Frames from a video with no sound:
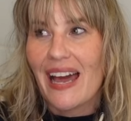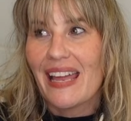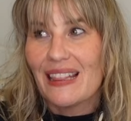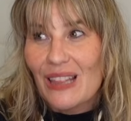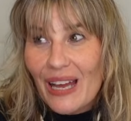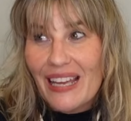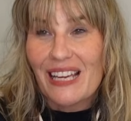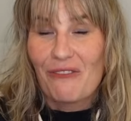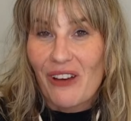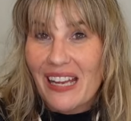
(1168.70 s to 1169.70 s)
I like
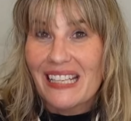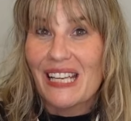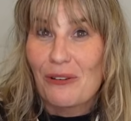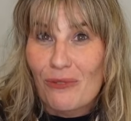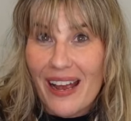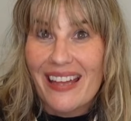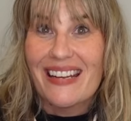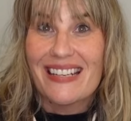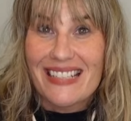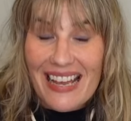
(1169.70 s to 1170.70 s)
finding
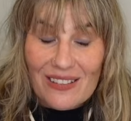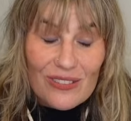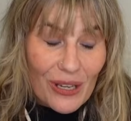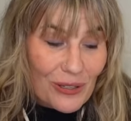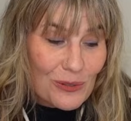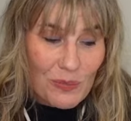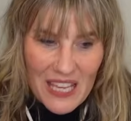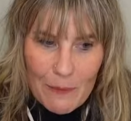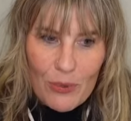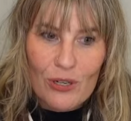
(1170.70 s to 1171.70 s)
red Danskos.
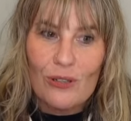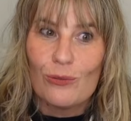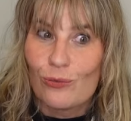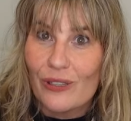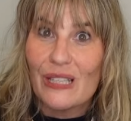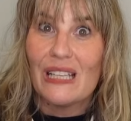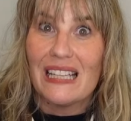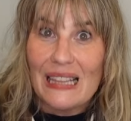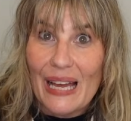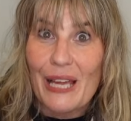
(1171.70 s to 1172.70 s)
People really
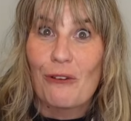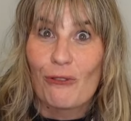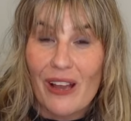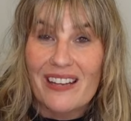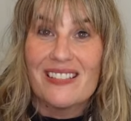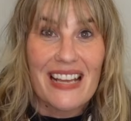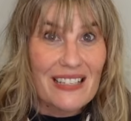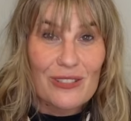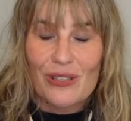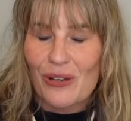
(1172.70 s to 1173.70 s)
like red
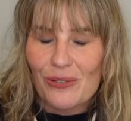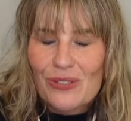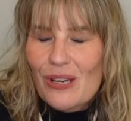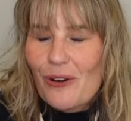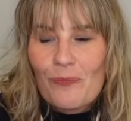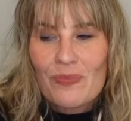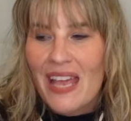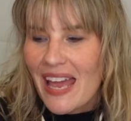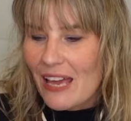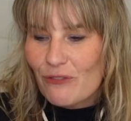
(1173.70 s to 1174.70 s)
Danskos. So
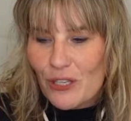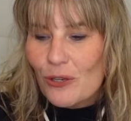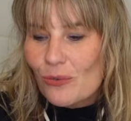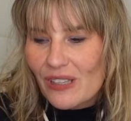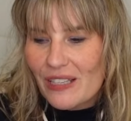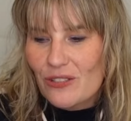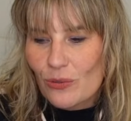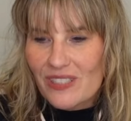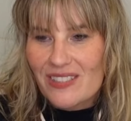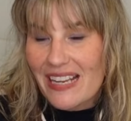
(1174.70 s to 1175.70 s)
if you don't really
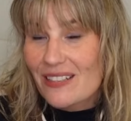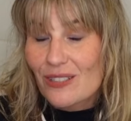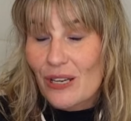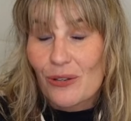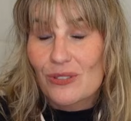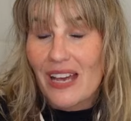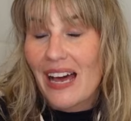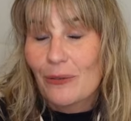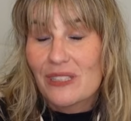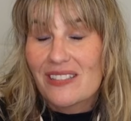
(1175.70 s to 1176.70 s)
source Danskos,
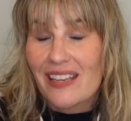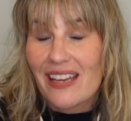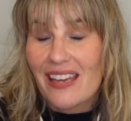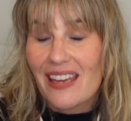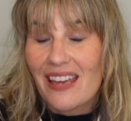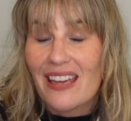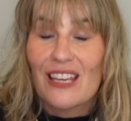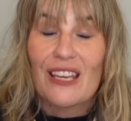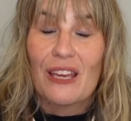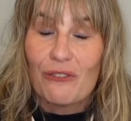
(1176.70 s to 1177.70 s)
I would say
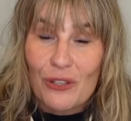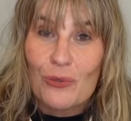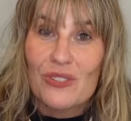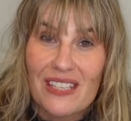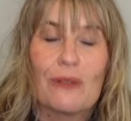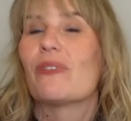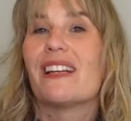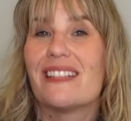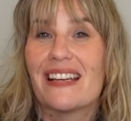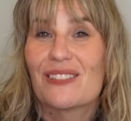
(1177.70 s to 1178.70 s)
if you see
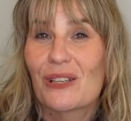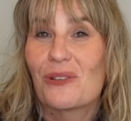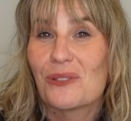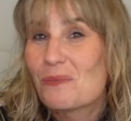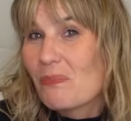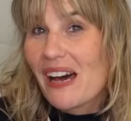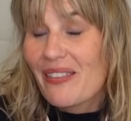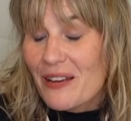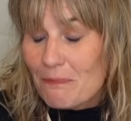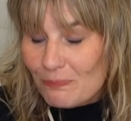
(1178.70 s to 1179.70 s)
red Danskos, buy
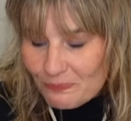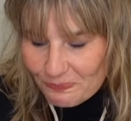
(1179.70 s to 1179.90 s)
them.